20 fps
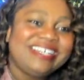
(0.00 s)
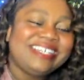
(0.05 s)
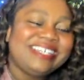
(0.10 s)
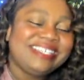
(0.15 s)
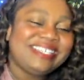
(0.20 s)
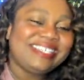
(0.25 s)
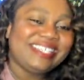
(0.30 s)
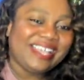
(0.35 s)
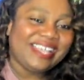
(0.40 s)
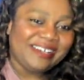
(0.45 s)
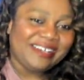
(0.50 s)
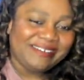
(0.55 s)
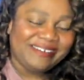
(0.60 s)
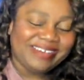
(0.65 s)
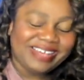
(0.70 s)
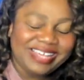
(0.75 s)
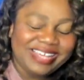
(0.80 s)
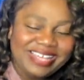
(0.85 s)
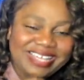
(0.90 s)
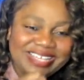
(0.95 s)
So
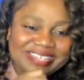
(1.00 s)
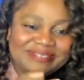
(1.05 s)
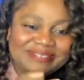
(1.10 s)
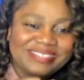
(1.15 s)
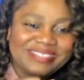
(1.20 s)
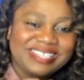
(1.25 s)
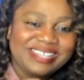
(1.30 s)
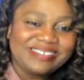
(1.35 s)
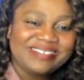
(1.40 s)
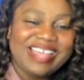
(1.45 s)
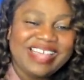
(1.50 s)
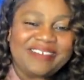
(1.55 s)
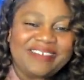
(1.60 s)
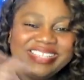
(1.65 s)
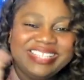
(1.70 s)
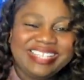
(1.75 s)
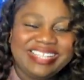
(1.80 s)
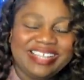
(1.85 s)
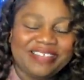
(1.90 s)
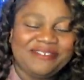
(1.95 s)
so that
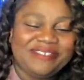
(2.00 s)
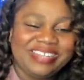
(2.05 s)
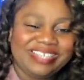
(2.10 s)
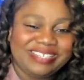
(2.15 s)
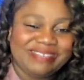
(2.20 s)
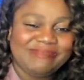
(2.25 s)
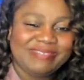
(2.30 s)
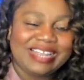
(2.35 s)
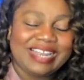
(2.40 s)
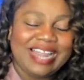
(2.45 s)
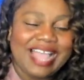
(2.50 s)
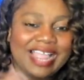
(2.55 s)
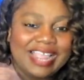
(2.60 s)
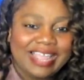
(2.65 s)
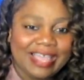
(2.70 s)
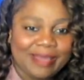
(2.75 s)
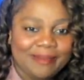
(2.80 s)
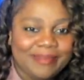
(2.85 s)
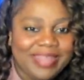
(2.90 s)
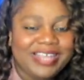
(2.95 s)
was definitely something I
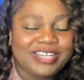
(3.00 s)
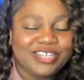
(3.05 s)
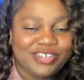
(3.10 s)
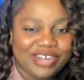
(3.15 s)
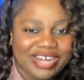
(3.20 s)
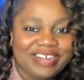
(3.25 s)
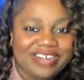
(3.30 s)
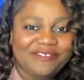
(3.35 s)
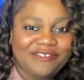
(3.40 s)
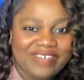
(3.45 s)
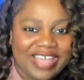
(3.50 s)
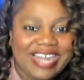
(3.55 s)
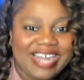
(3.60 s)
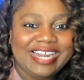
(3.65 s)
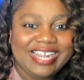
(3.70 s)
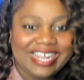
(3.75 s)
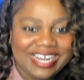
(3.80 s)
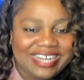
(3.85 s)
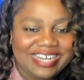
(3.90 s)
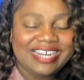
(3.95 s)
kept like trying to find
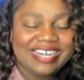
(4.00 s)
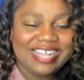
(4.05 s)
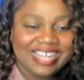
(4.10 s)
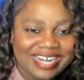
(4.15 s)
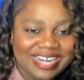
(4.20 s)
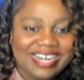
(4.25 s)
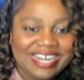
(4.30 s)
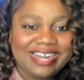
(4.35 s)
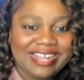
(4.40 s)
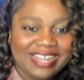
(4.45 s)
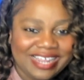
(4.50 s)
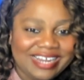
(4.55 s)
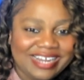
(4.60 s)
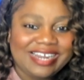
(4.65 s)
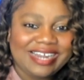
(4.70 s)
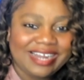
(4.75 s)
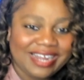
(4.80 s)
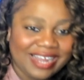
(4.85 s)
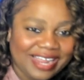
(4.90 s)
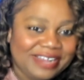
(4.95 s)
again and again and again
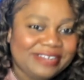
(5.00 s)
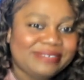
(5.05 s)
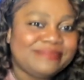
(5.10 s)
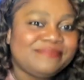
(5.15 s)
and again.